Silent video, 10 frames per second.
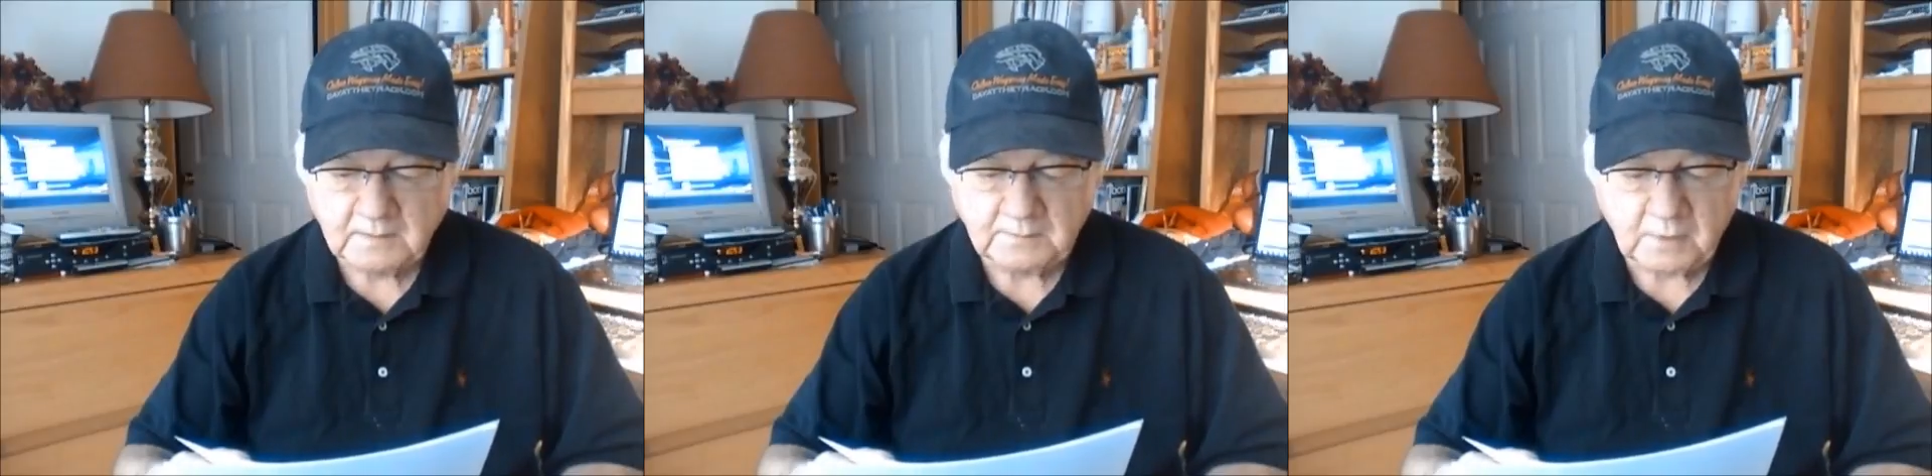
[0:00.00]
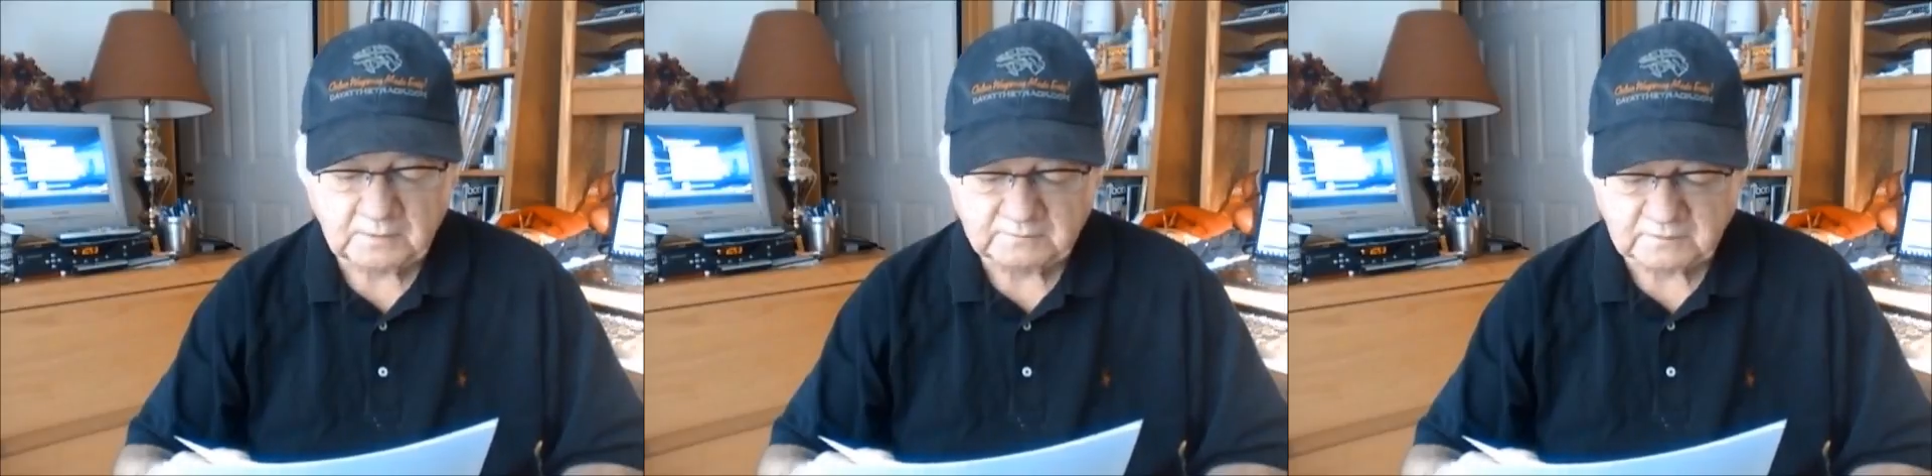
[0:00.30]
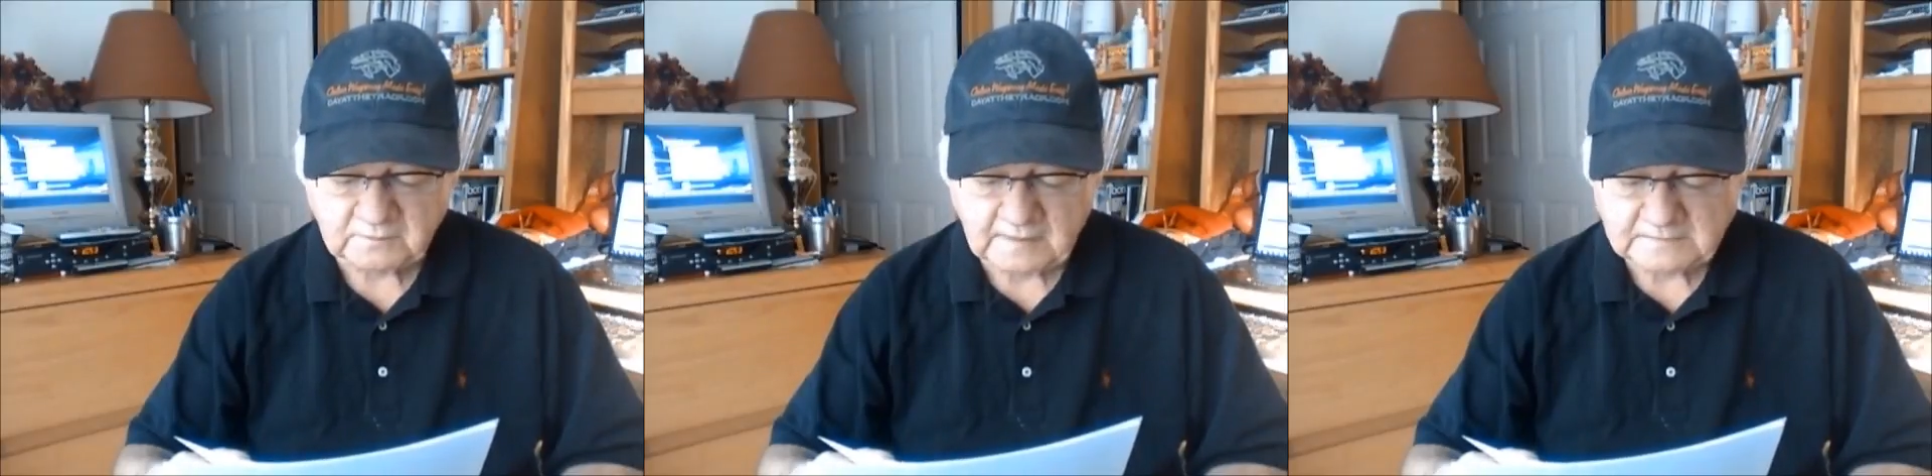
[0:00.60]
both of
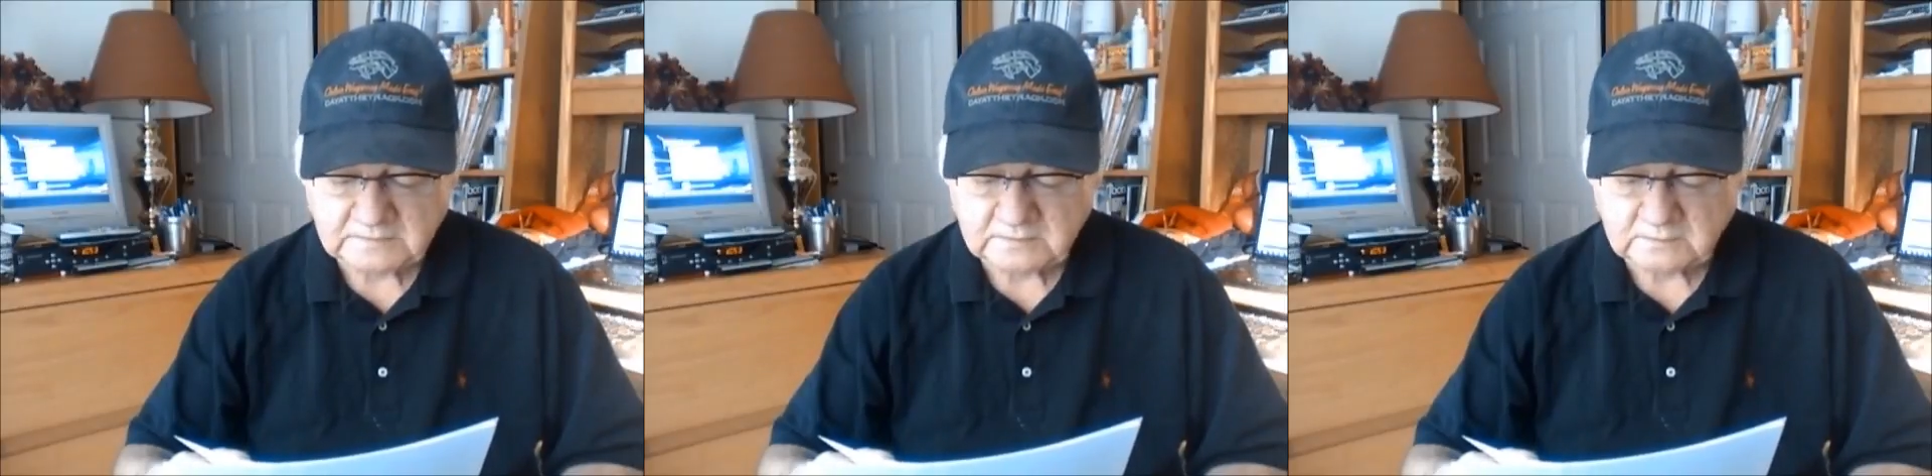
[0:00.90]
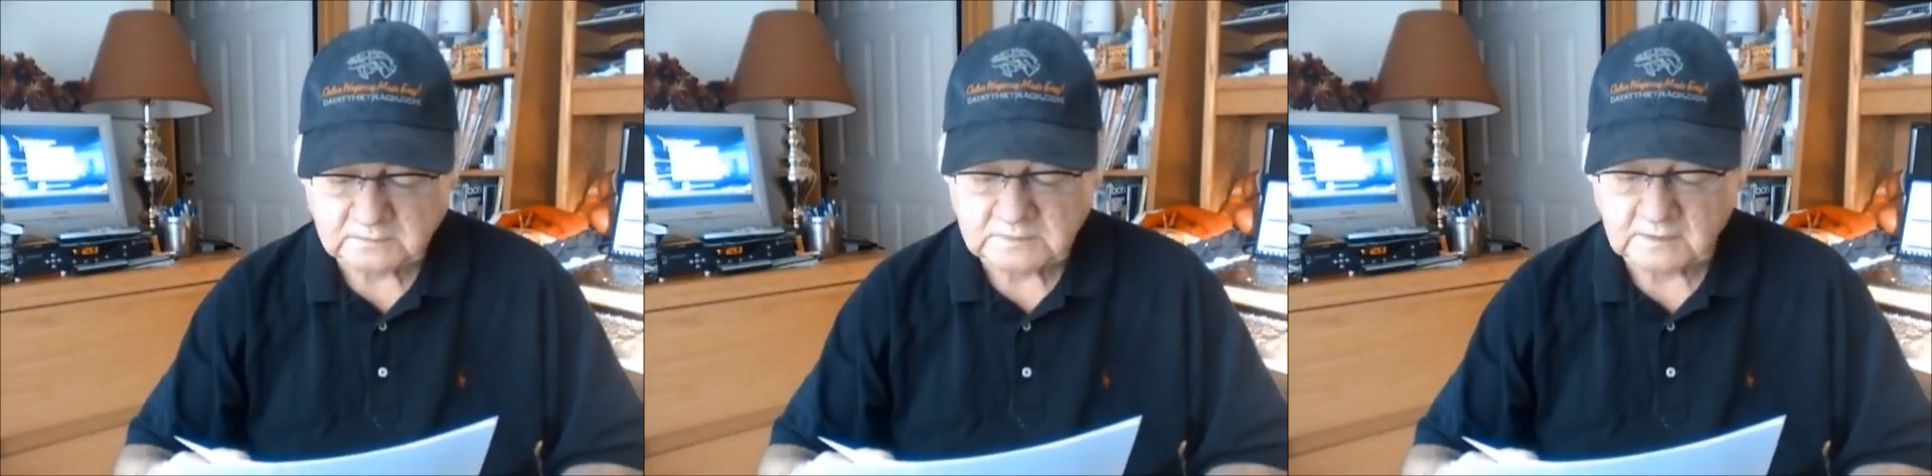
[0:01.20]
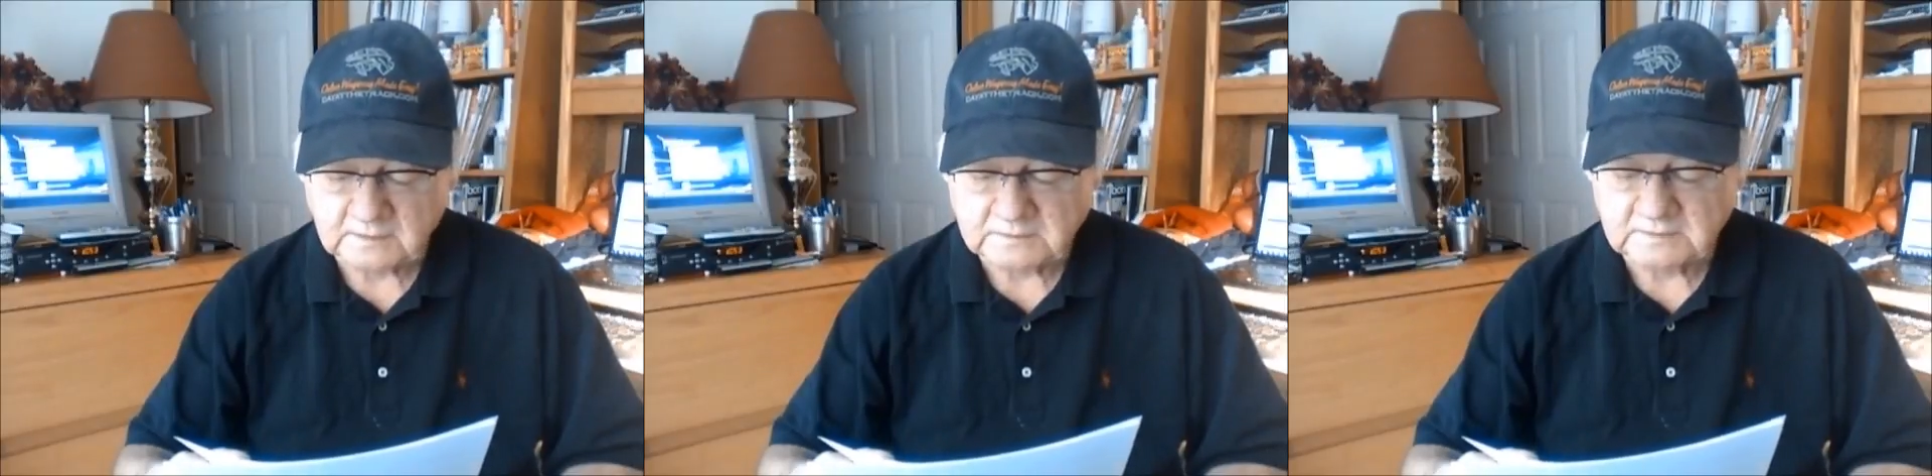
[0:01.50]
his last two starts.